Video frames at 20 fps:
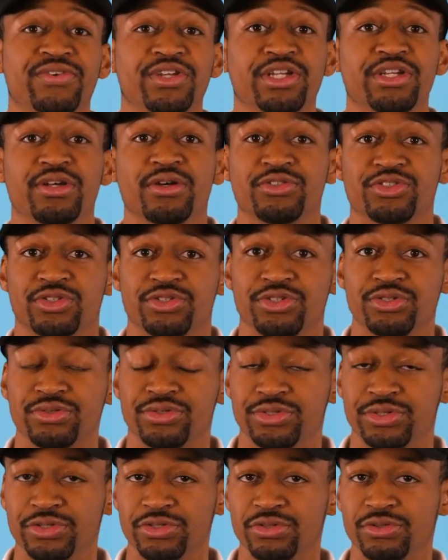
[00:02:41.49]
videos on
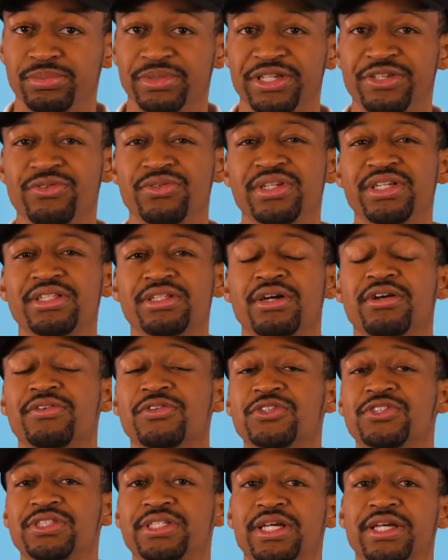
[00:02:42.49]
YouTube, then you need to
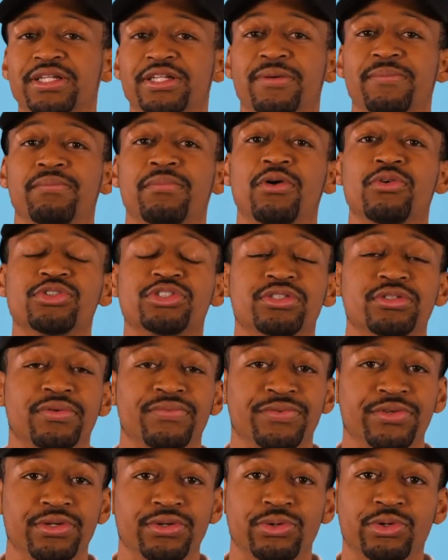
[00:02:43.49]
understand that most of the
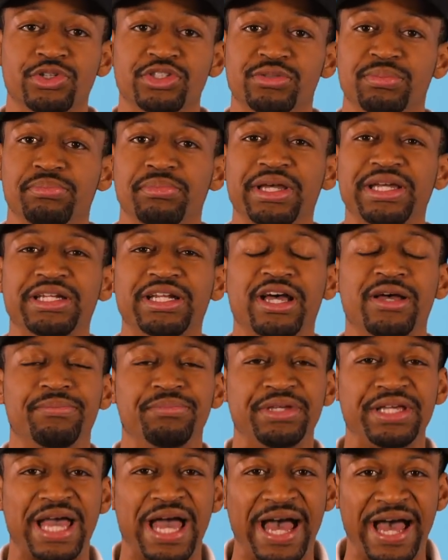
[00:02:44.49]
viewers may not
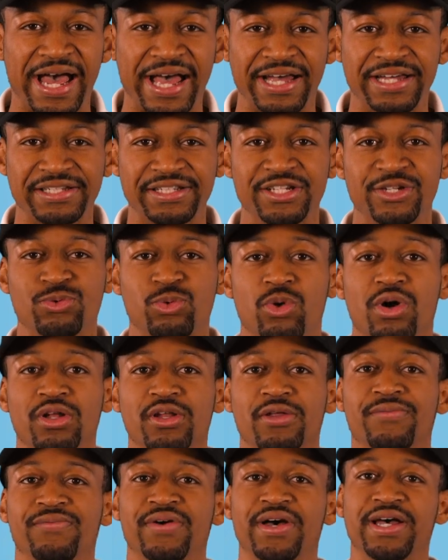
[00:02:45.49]
be highly
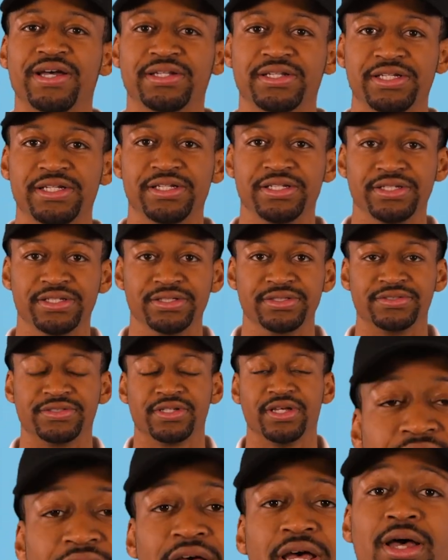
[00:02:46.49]
qualified leads
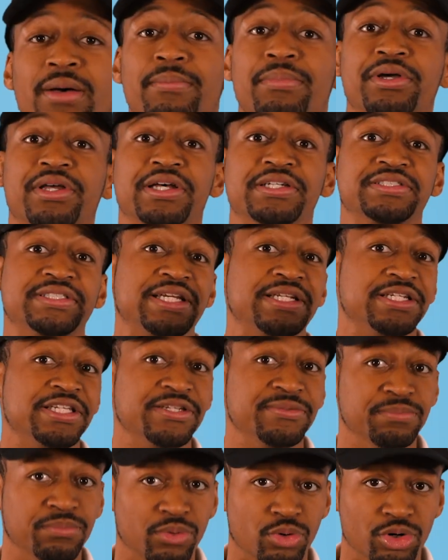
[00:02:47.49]
because they
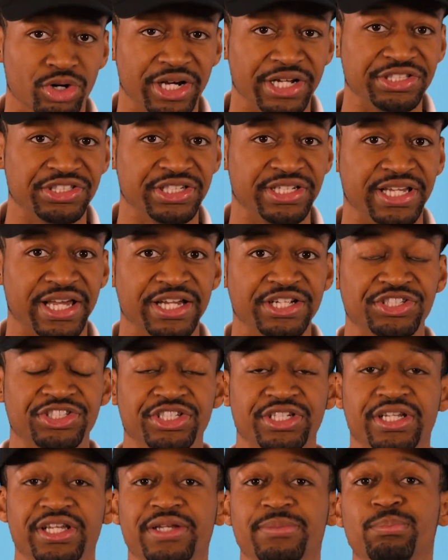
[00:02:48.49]
need more
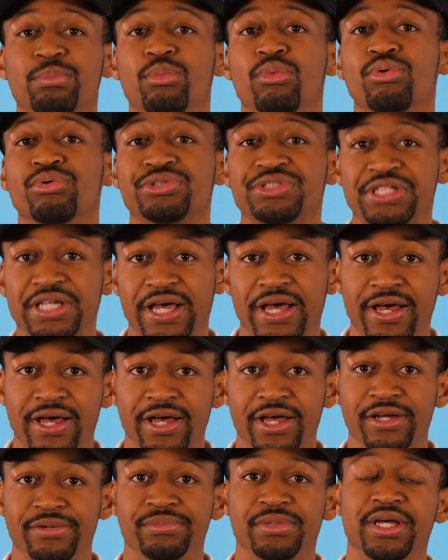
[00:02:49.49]
education and more
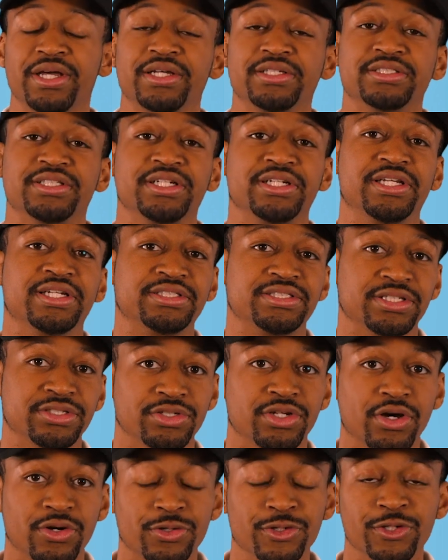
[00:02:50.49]
time to get to
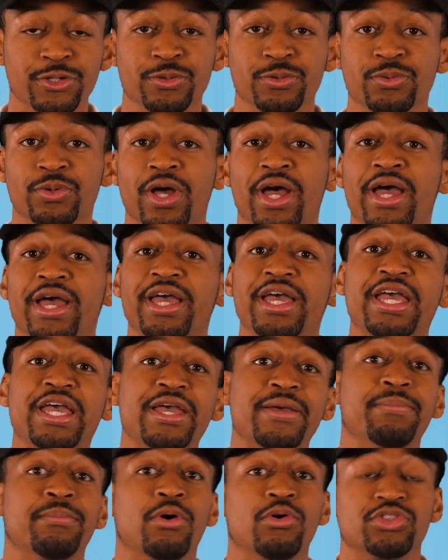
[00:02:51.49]
know you
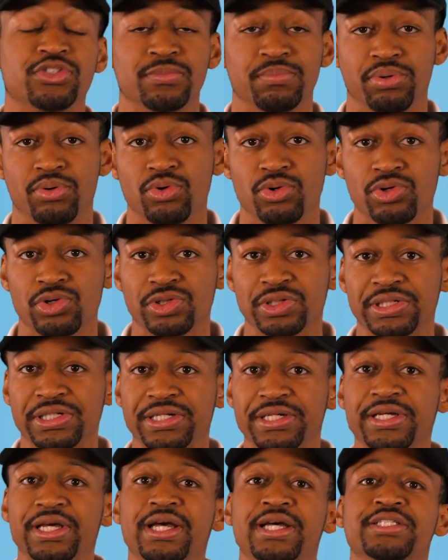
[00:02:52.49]
and most
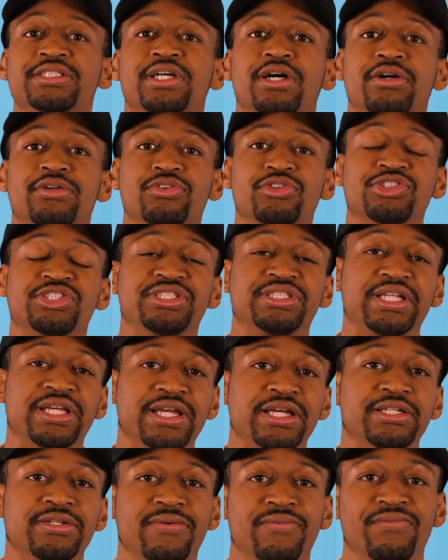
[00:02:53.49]
importantly, to
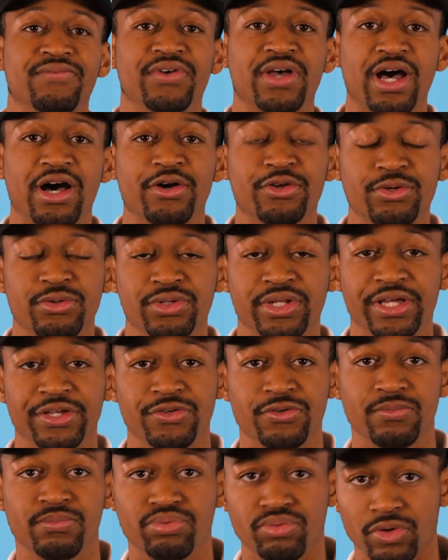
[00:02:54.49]
understand the value that
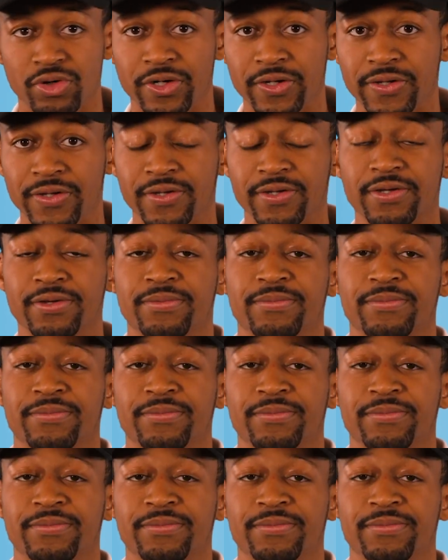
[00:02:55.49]
you bring.